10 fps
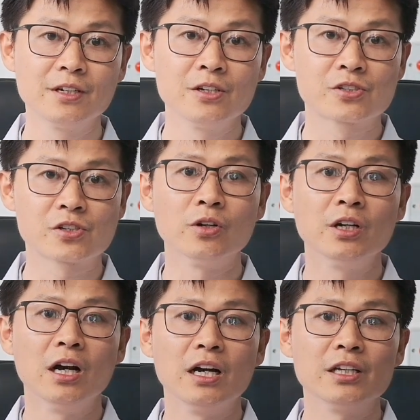So
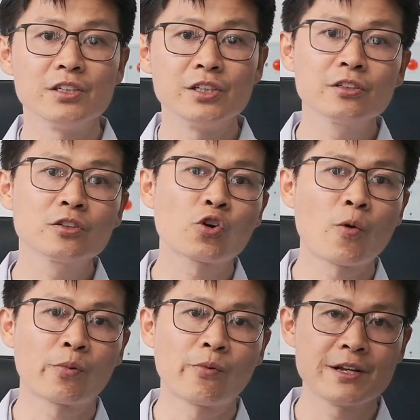
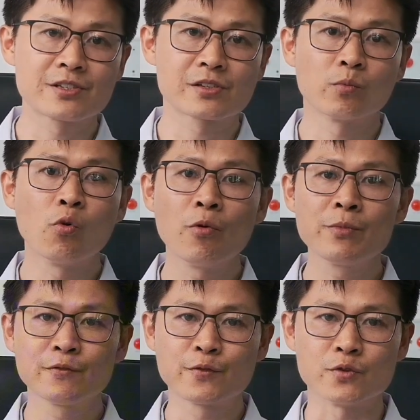incorporate
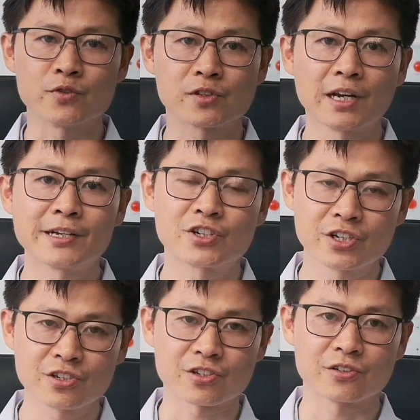warming foods like
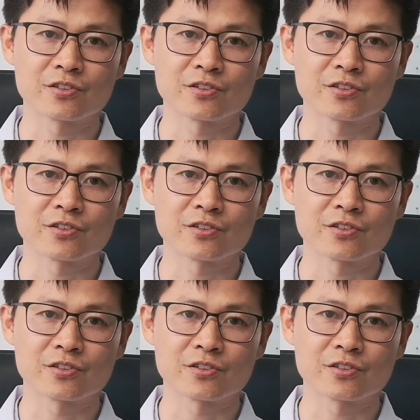ginger,